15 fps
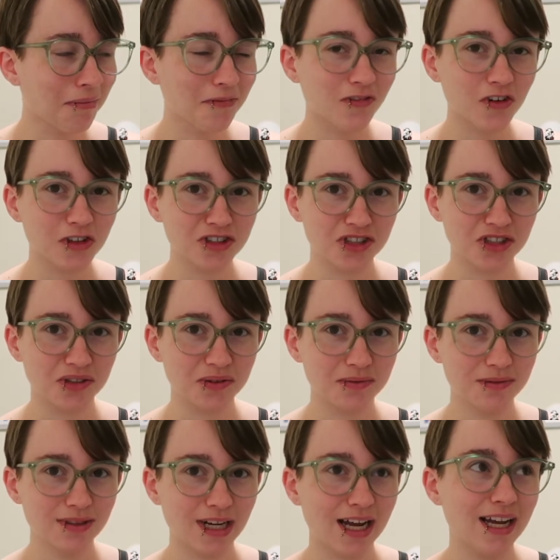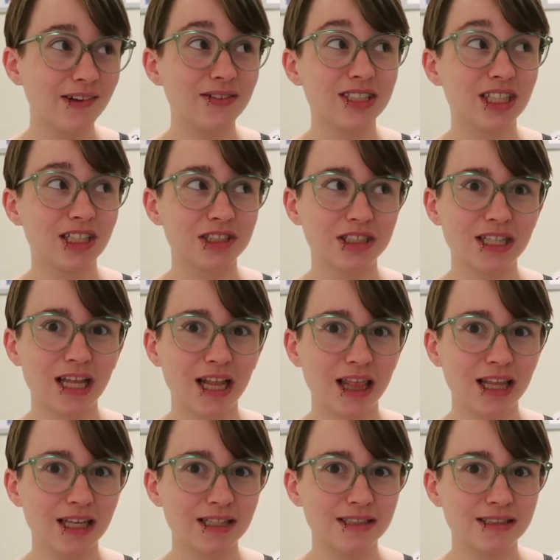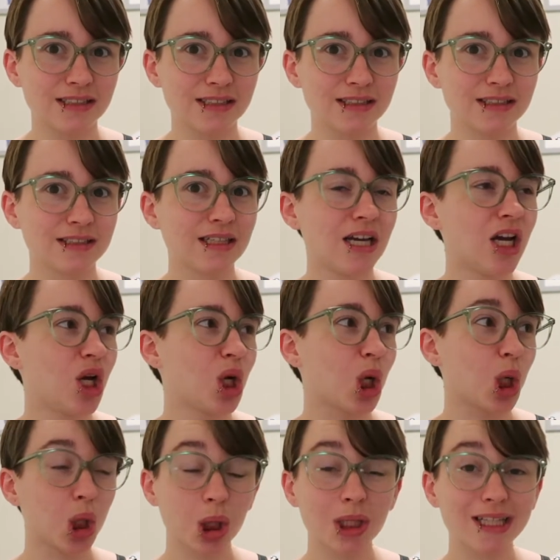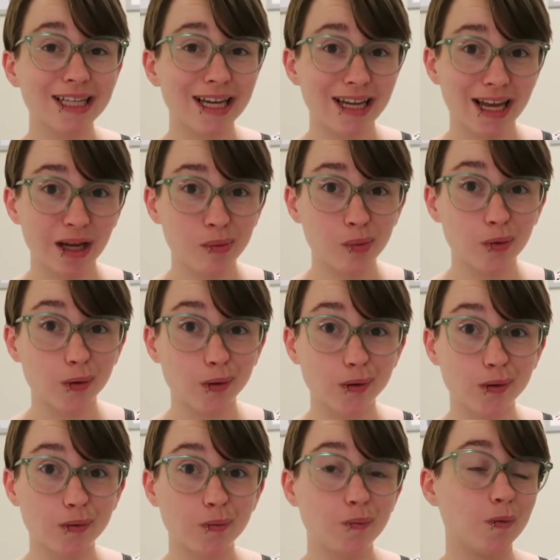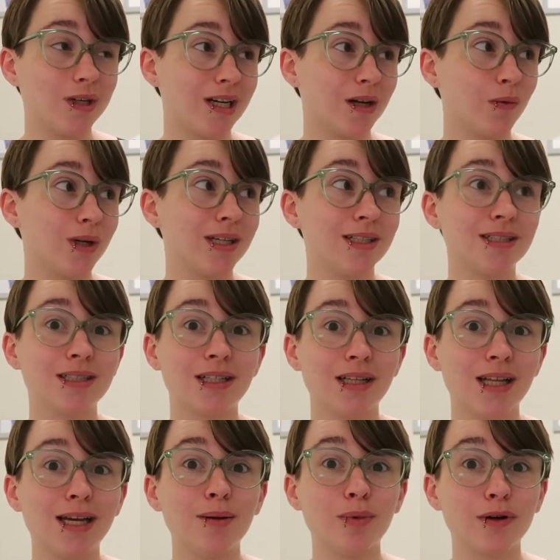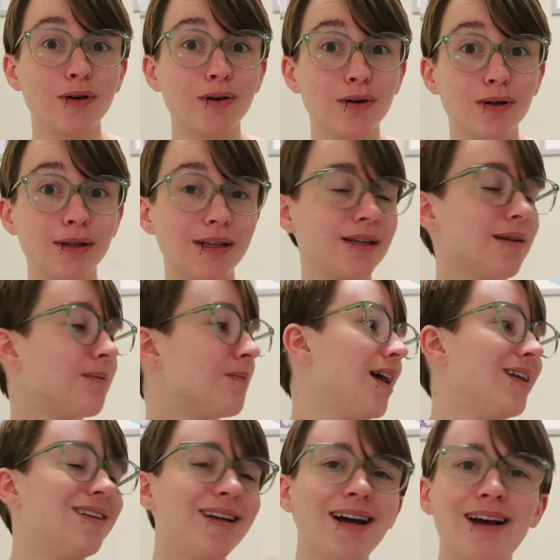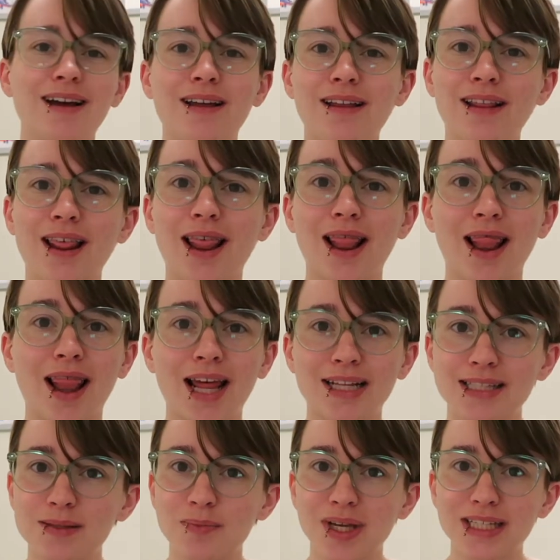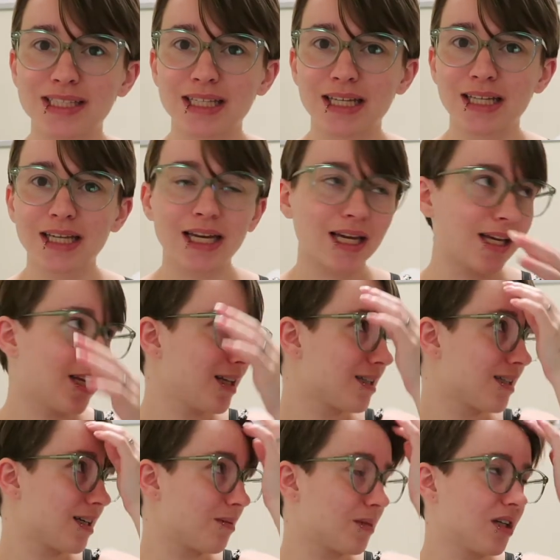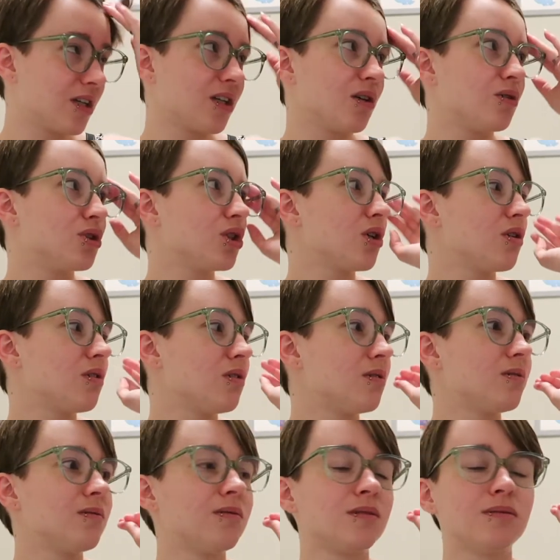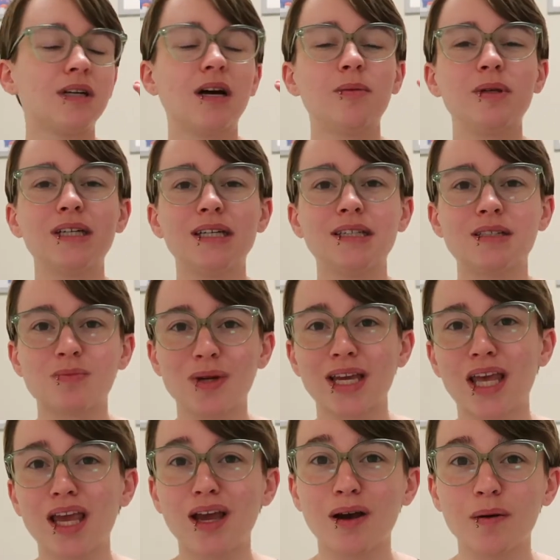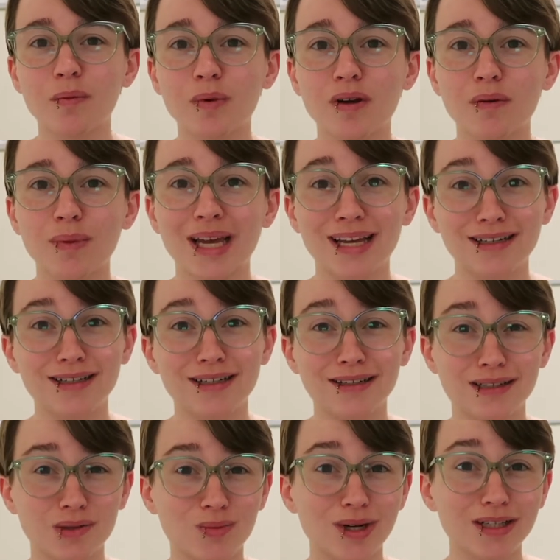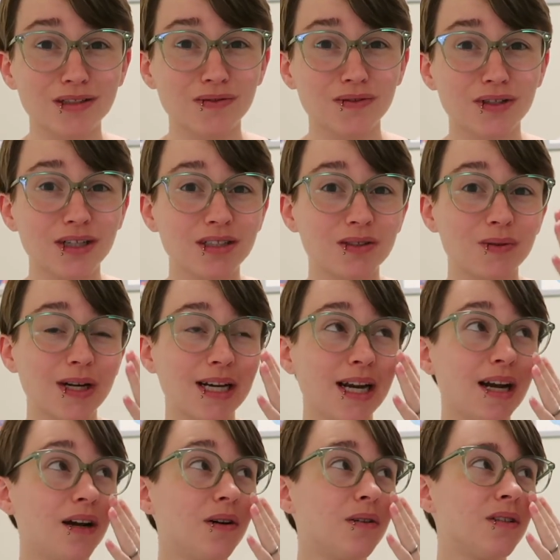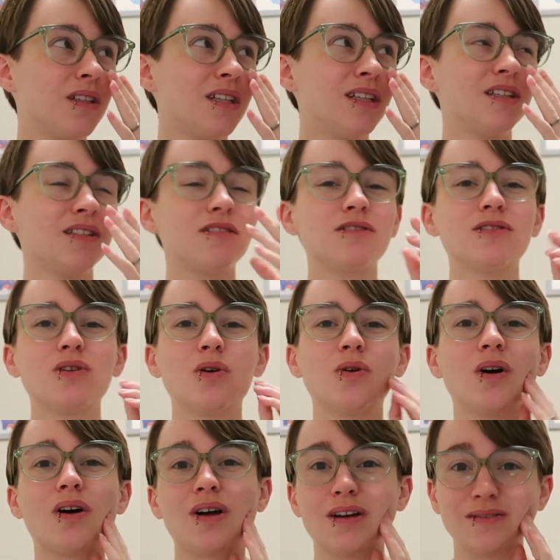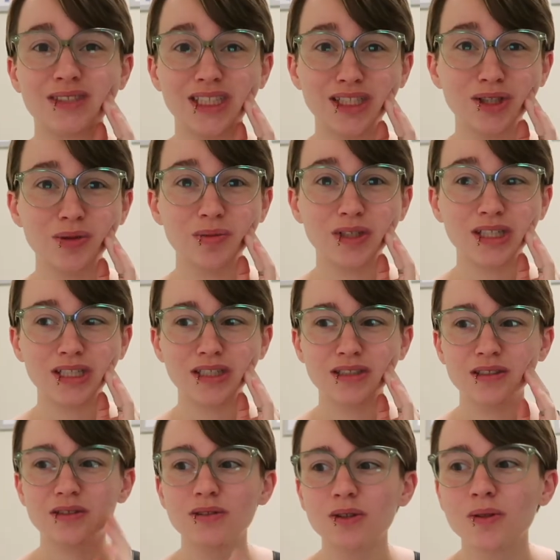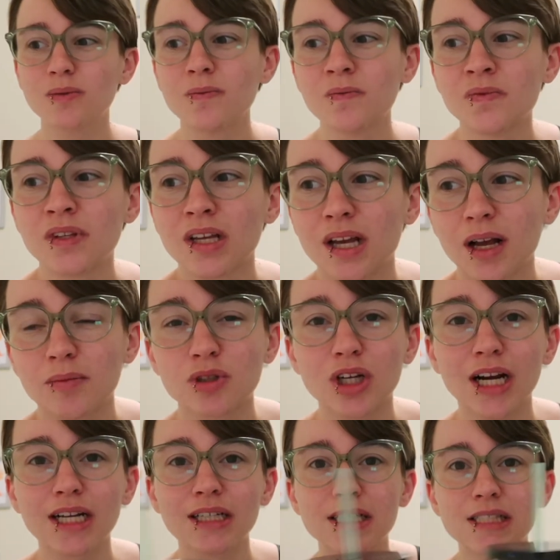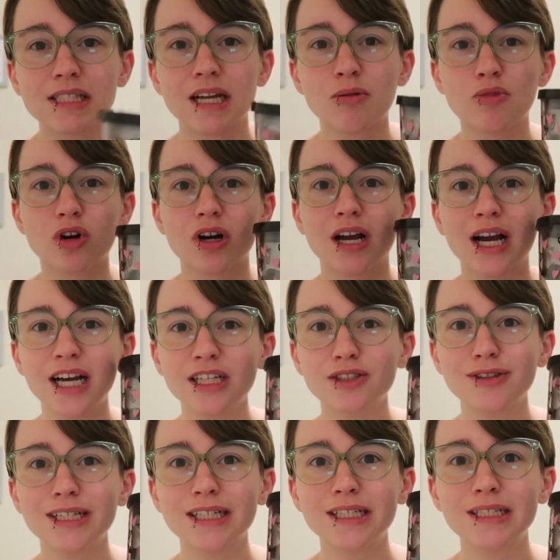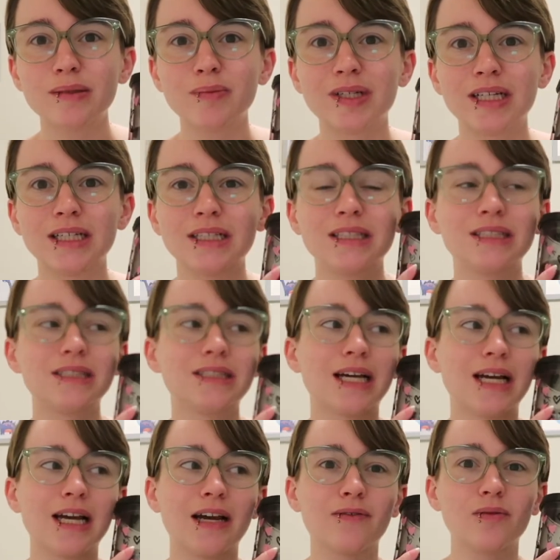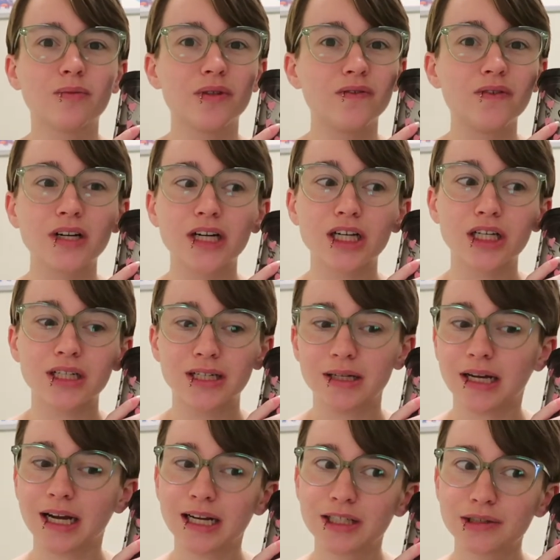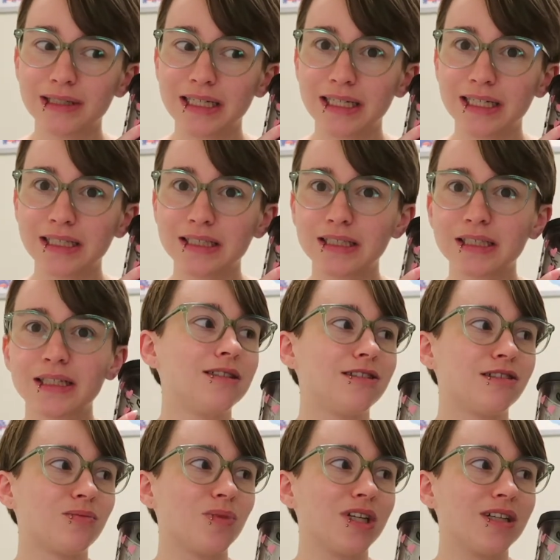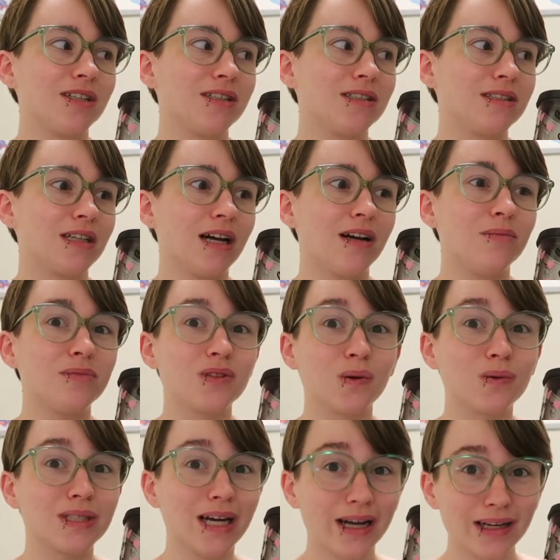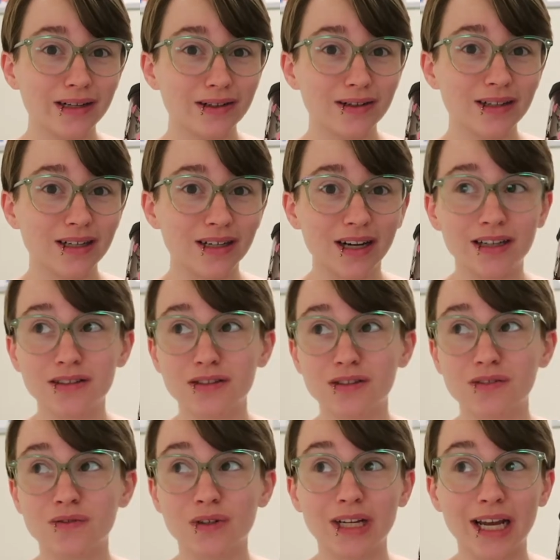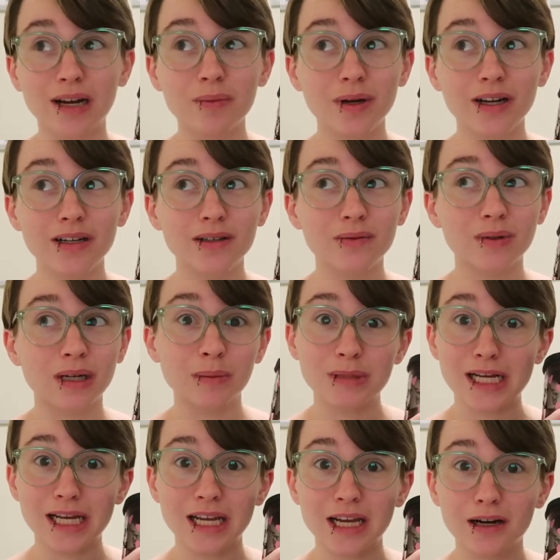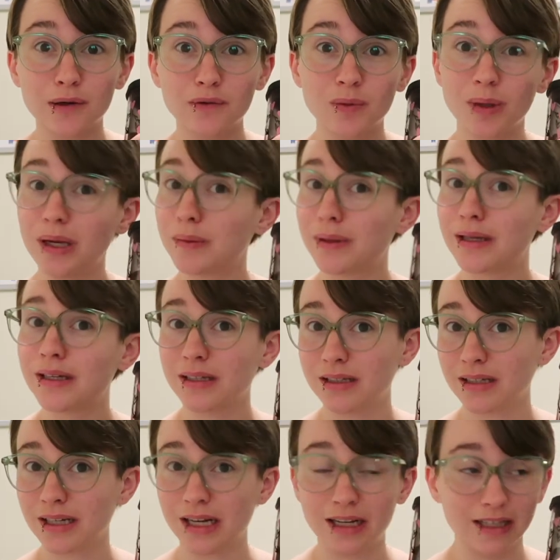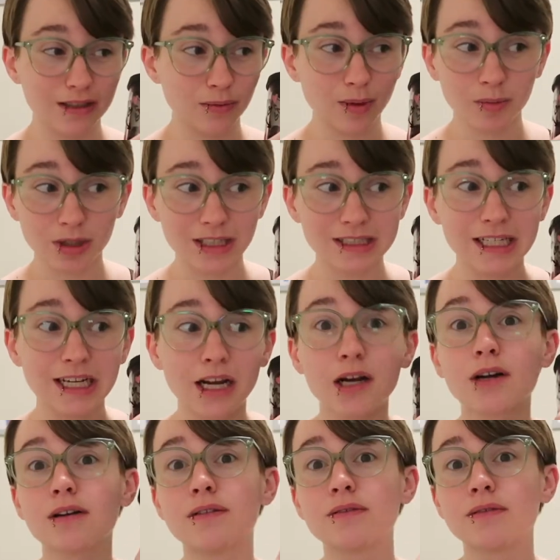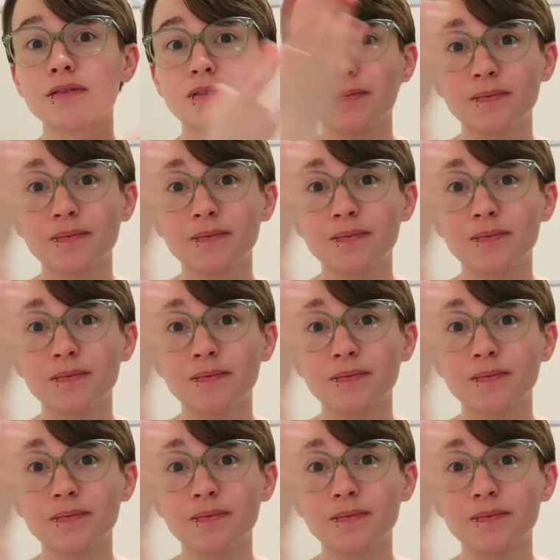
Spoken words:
for June. I haven't touched that thing since early April when I went into labor early. And yeah, that's basically it. I'm gonna go journal. Hubby is picking up Panda Express for us right now, so I'll have dinner pretty soon. I'm trying to stay more hydrated because I haven't been very good at hydrating just because I'm so tired and I just forget about it when I'm taking care of the baby. I need to remember to take care of